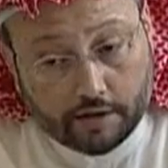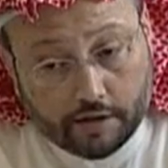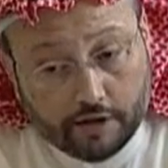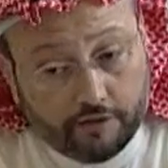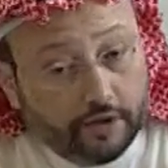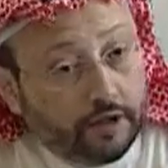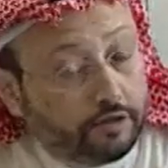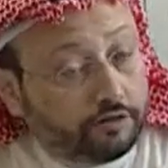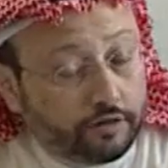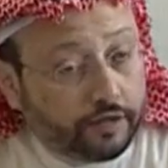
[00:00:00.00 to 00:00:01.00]
Even here
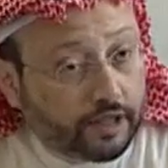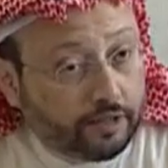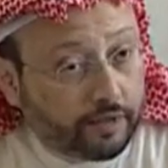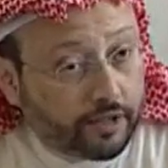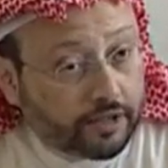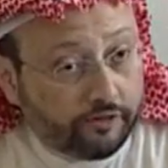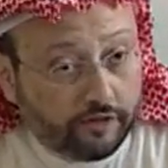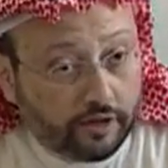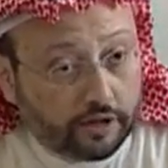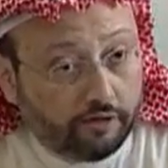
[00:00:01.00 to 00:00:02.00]
in Saudi Arabia,
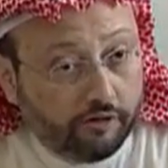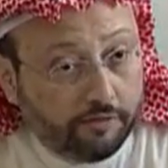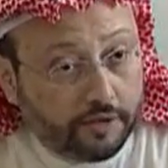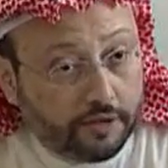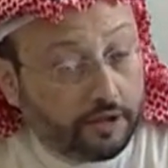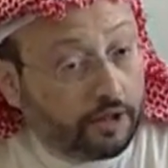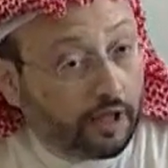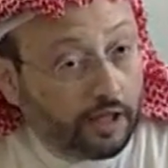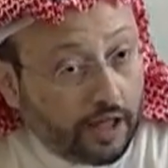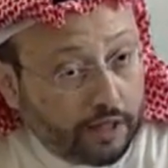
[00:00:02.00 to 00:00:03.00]
the government did not
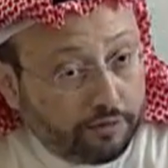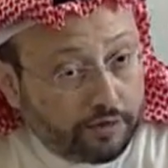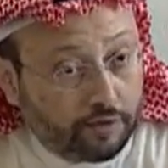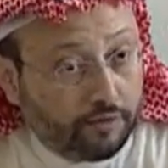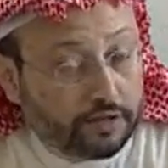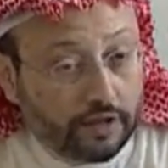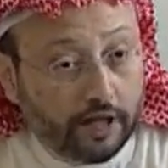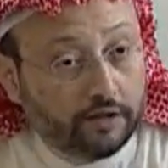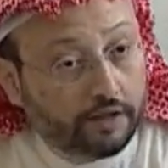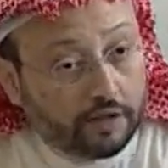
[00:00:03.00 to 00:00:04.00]
allow it. It was an
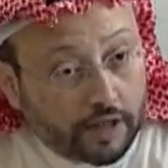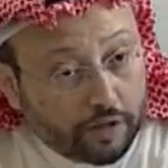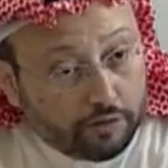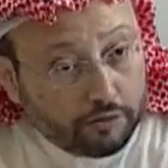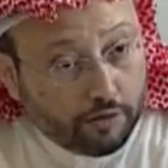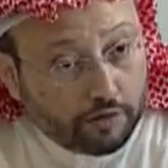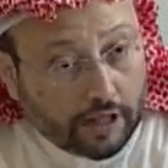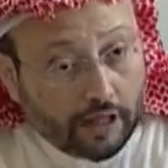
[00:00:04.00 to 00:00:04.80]
underground work,